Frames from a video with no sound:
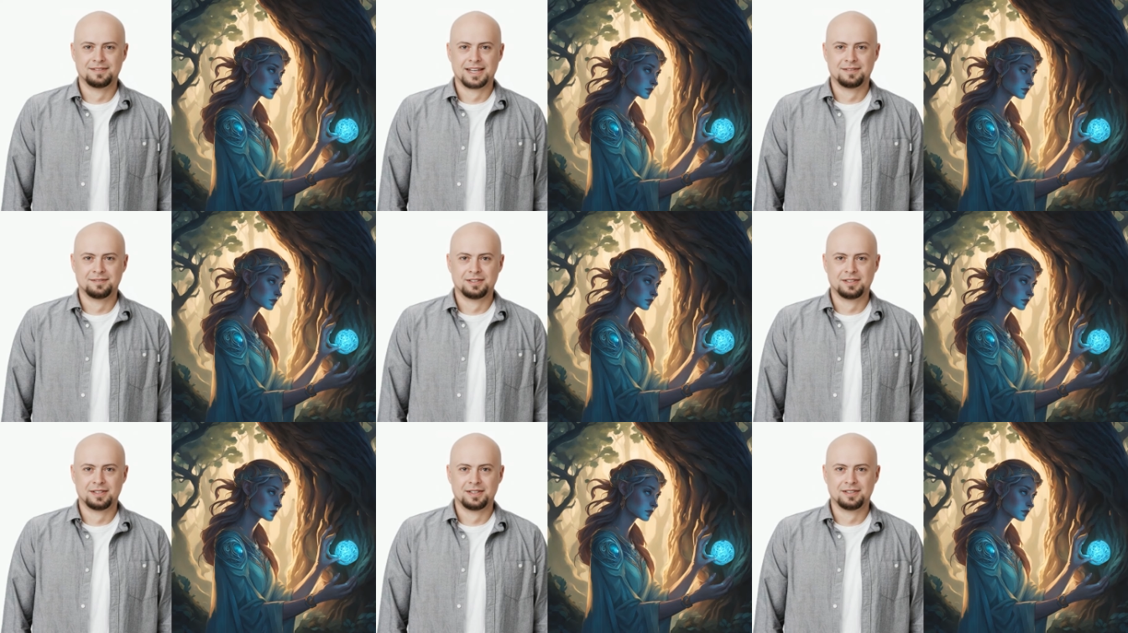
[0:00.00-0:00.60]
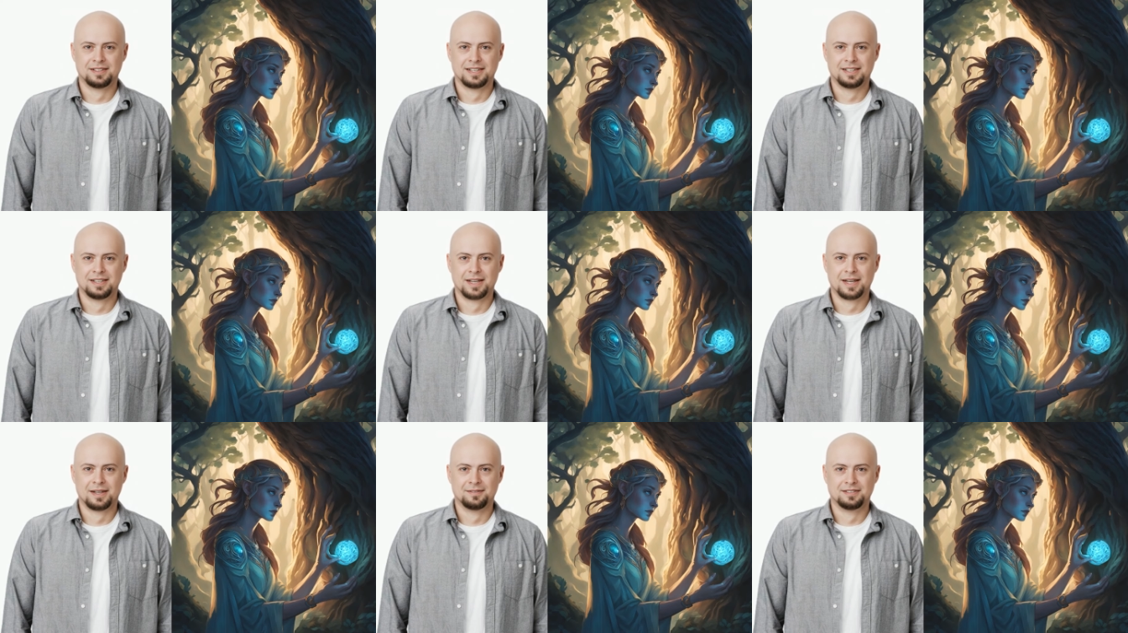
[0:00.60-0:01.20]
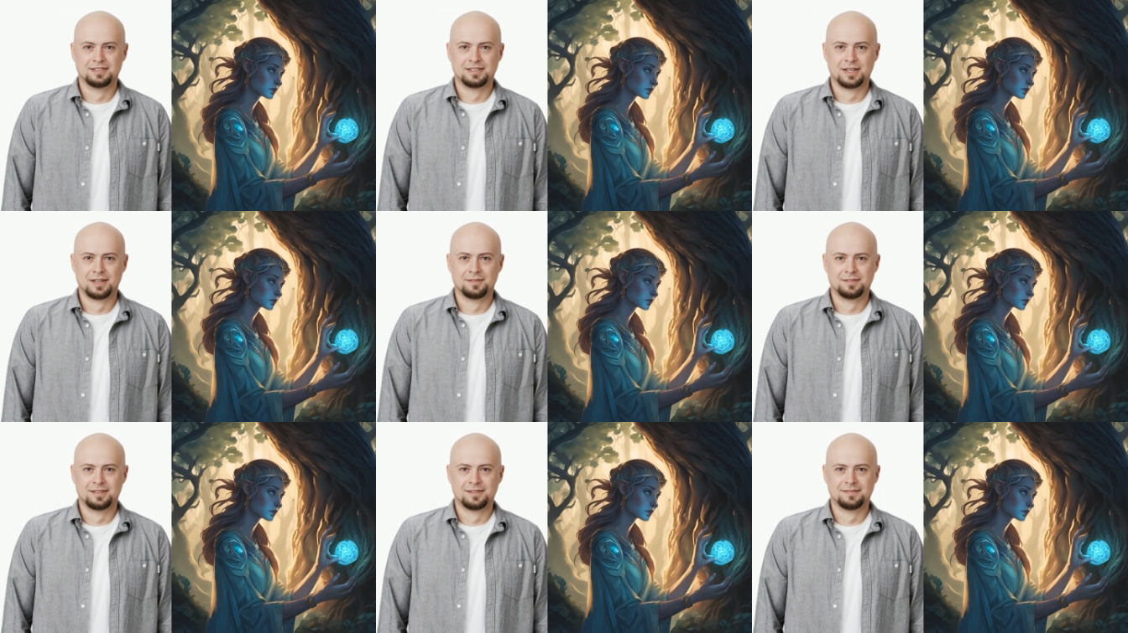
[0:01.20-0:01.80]
intricately carved
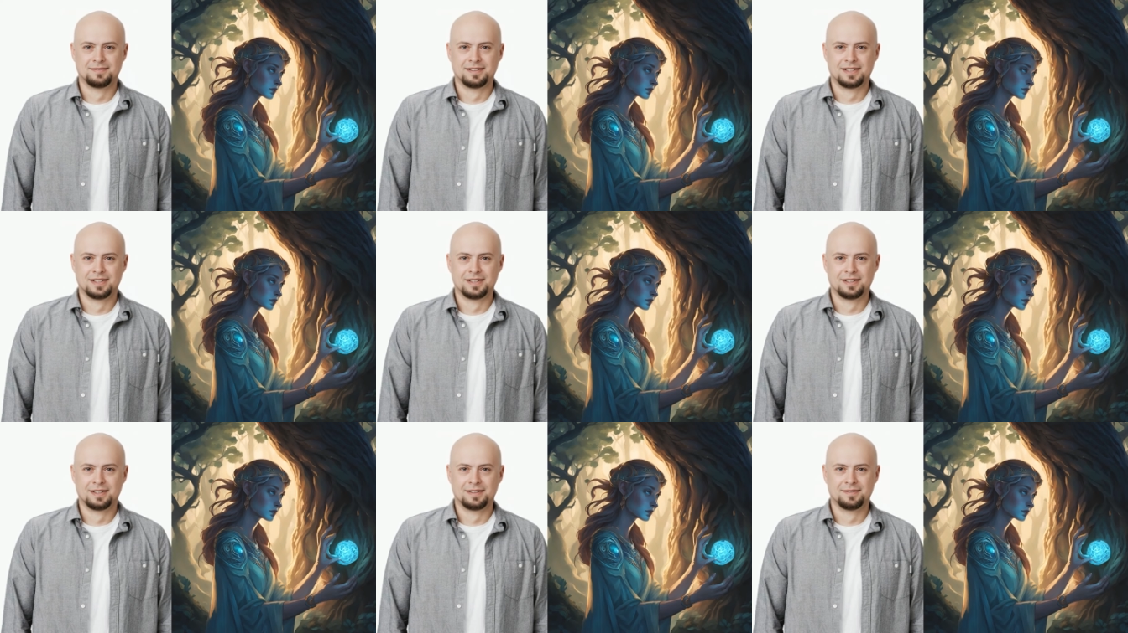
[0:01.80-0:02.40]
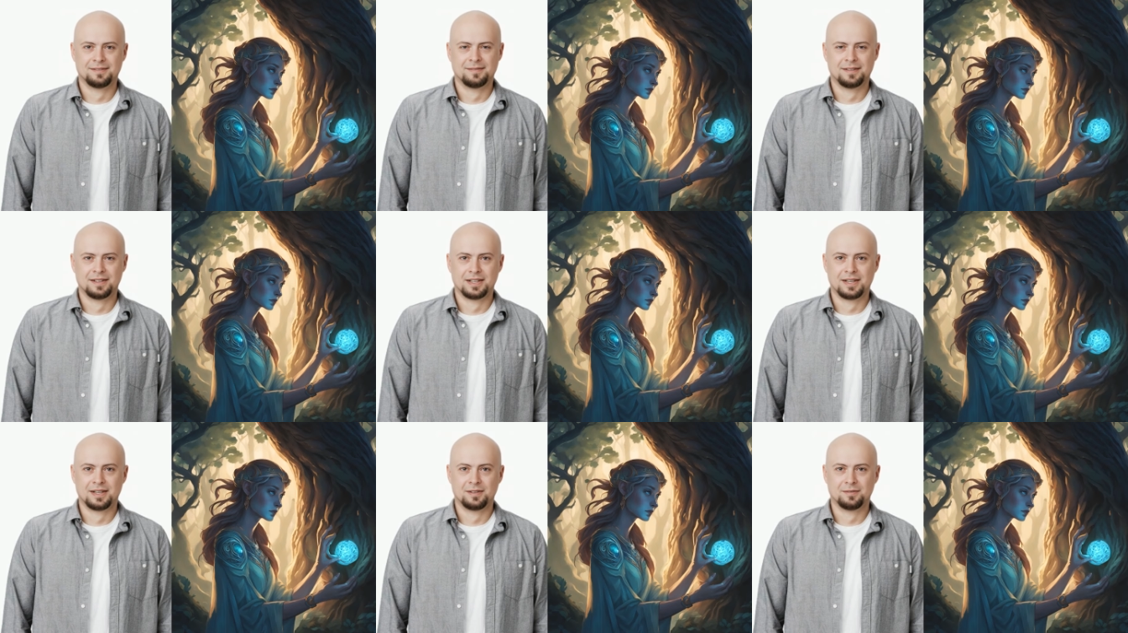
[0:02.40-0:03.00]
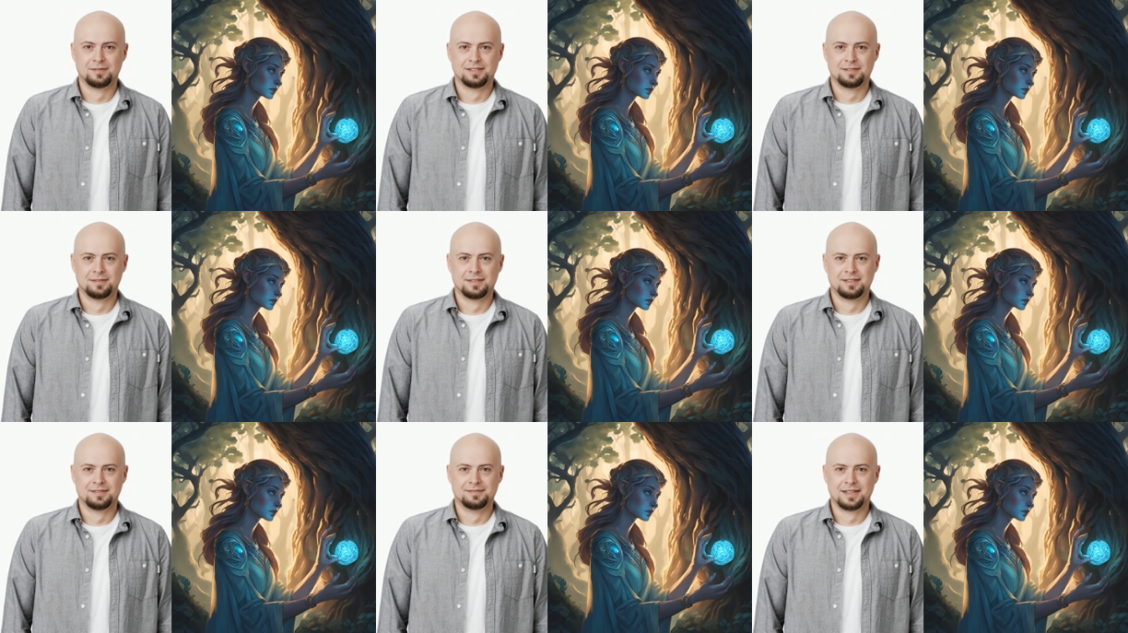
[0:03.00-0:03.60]
stone, glows
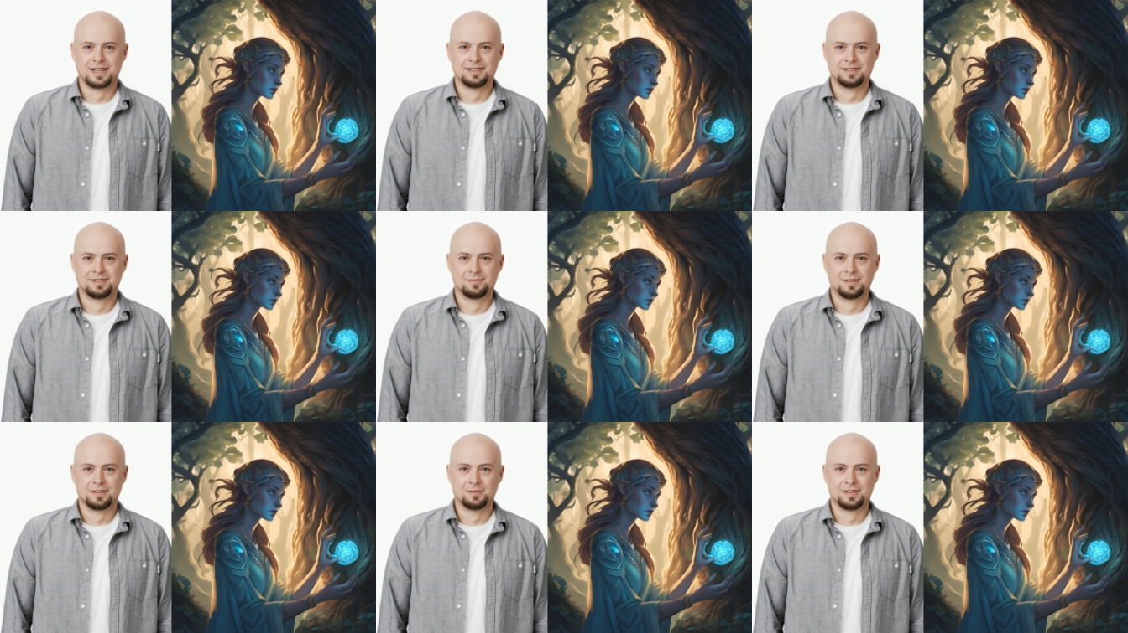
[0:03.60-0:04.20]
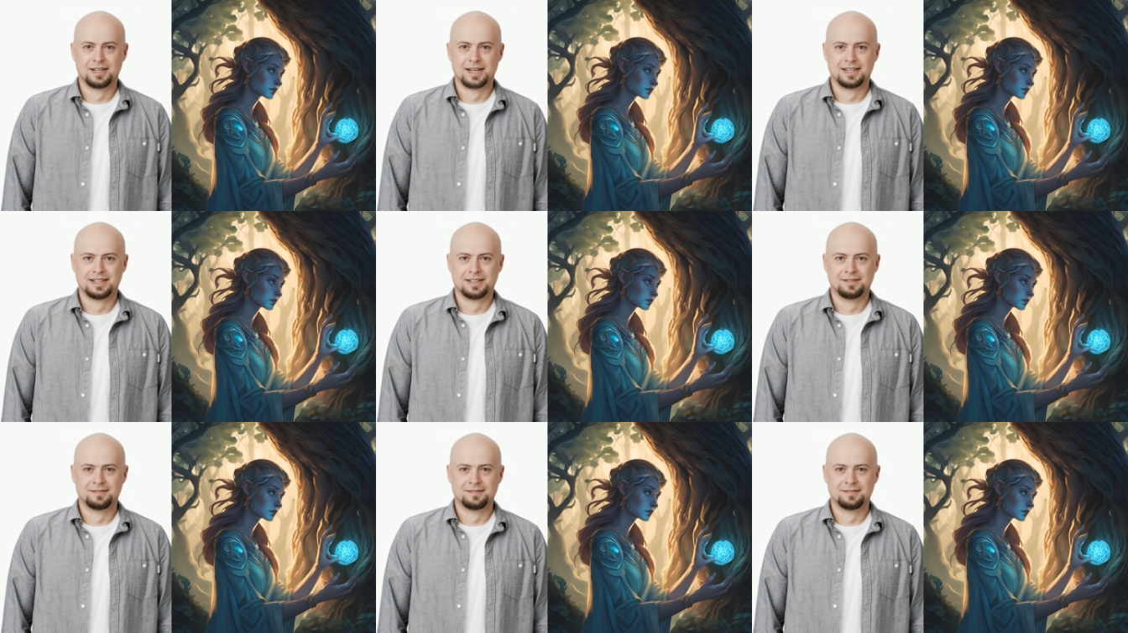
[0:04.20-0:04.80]
with a faint blue light.